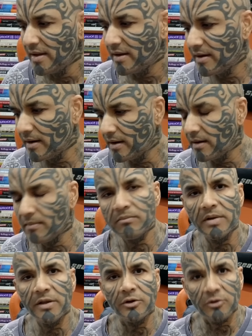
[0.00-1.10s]
um,
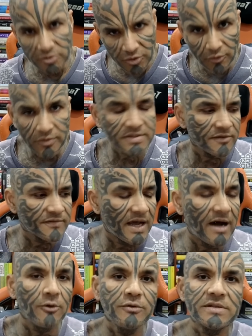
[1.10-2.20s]
you know, chores of the
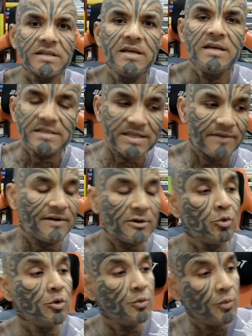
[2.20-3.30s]
house, someone
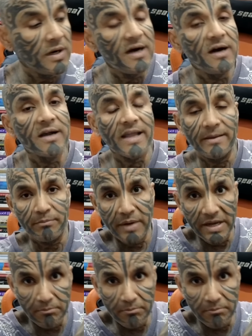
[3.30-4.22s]
who would work and bring